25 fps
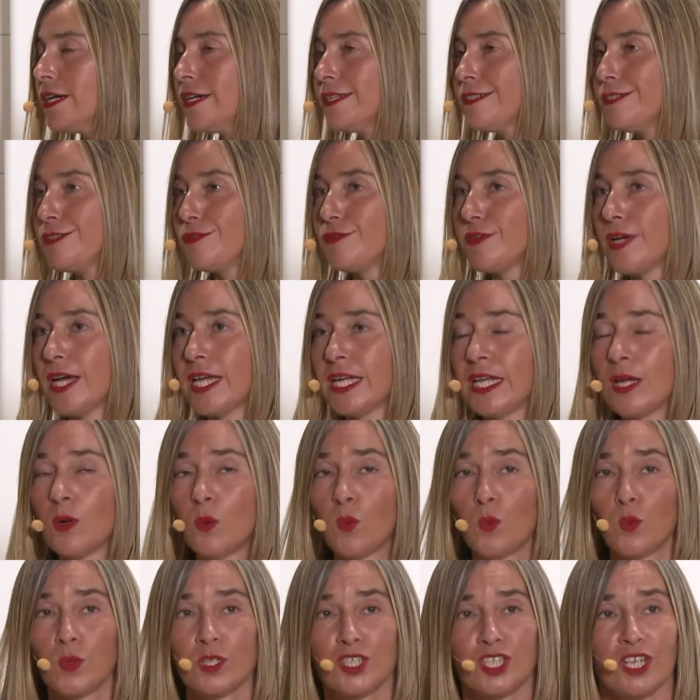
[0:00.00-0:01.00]

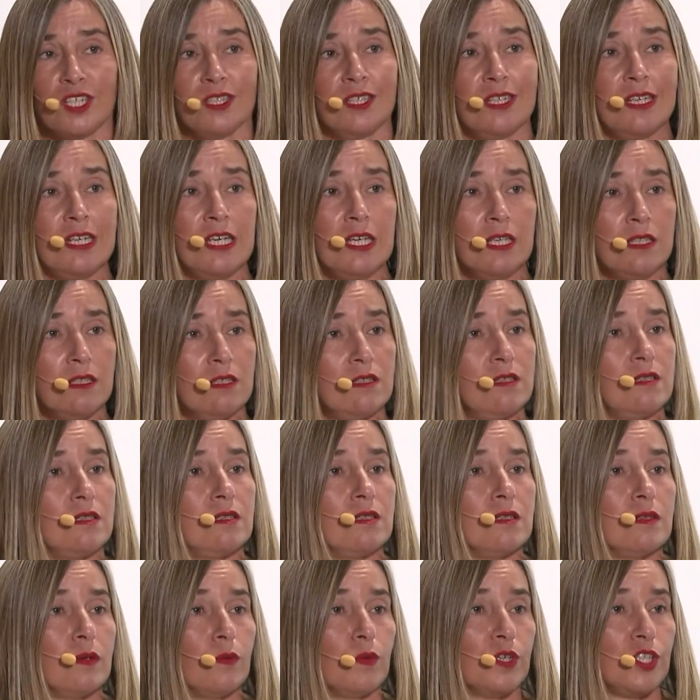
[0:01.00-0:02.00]
defining which are the
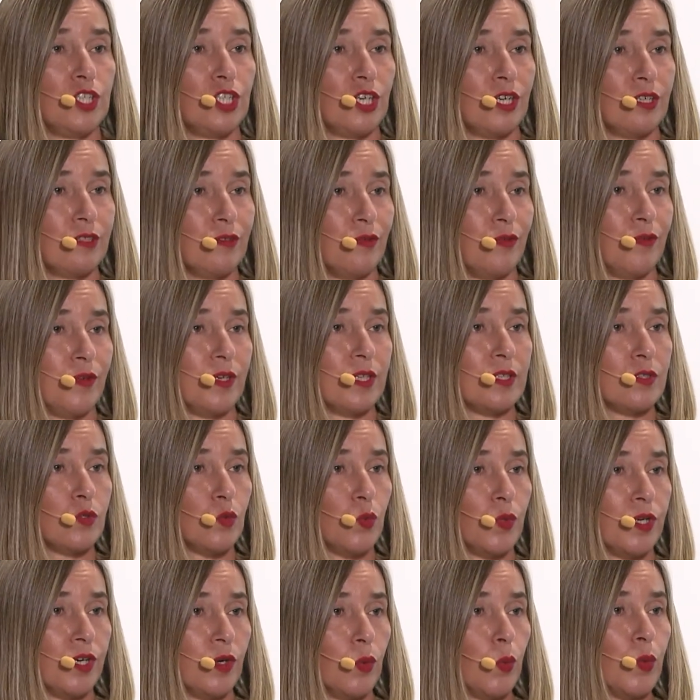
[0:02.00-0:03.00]
needs, which are the fields
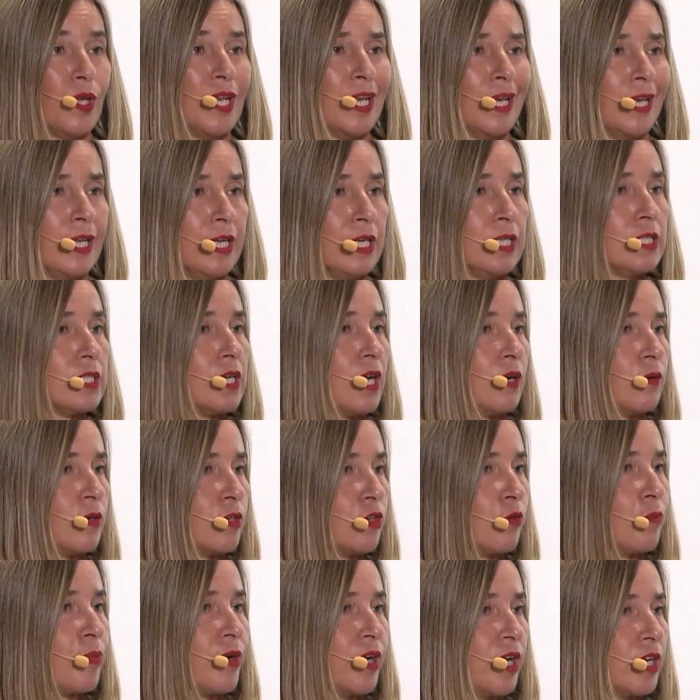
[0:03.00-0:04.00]
where we need our
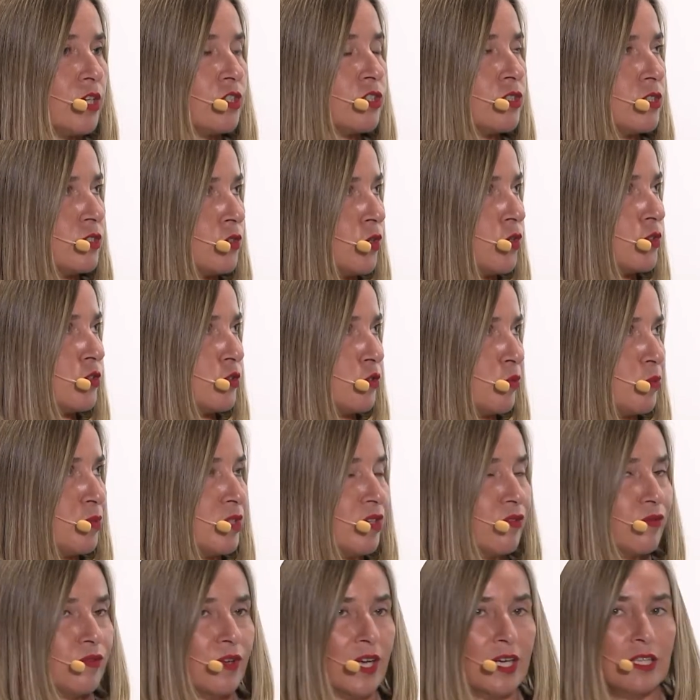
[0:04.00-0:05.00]
cooperation in order to be
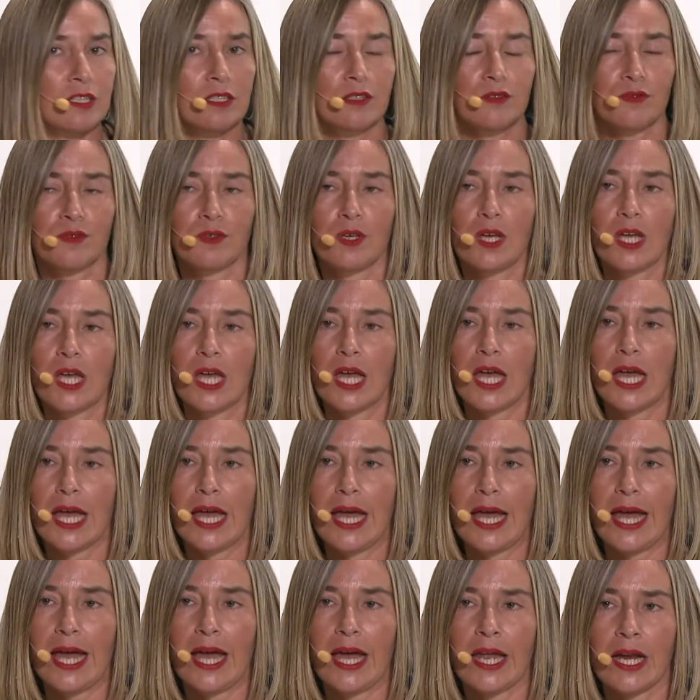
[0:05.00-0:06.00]
effective,
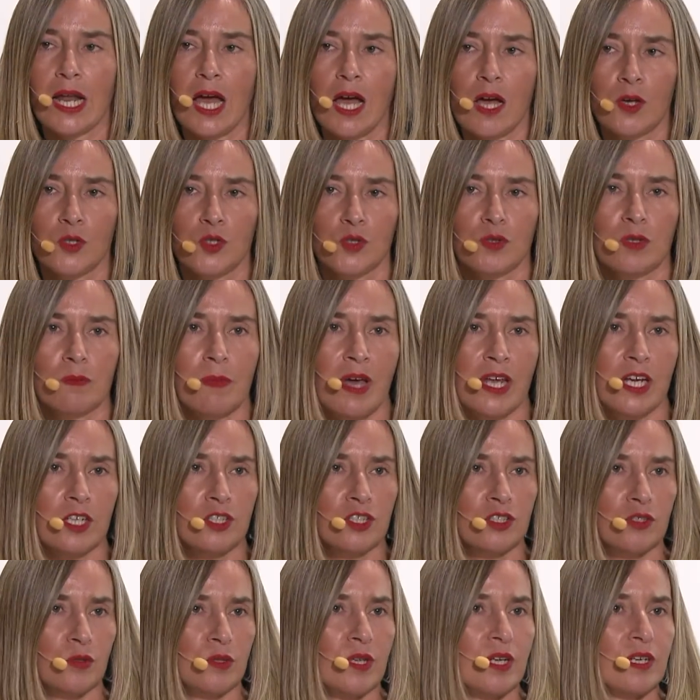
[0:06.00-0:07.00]
and how do we
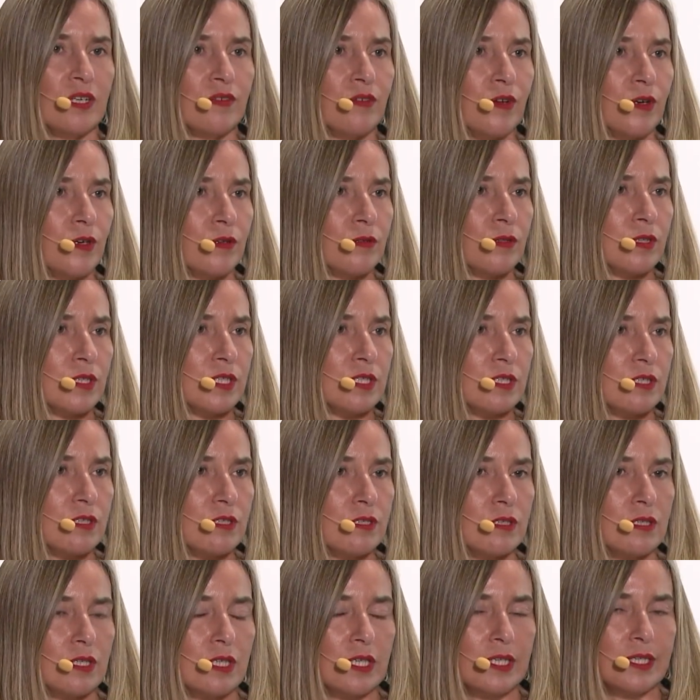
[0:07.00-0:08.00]
manage to deliver on
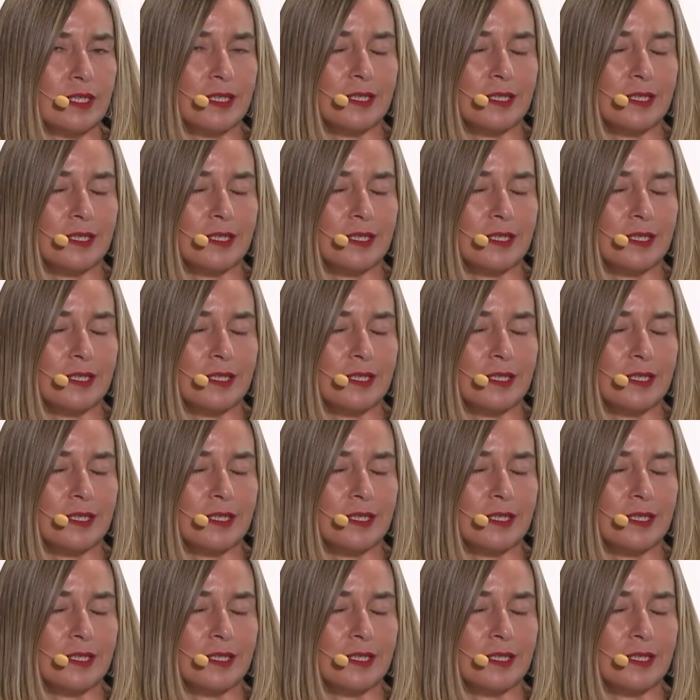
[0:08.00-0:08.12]
this?